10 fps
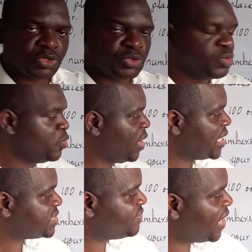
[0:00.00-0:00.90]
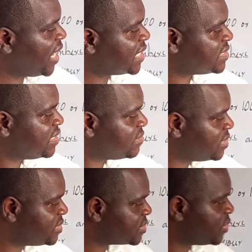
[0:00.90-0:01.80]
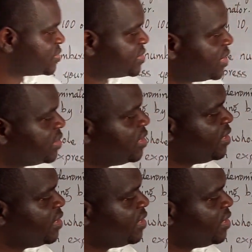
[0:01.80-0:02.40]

you do as far as this is concerned.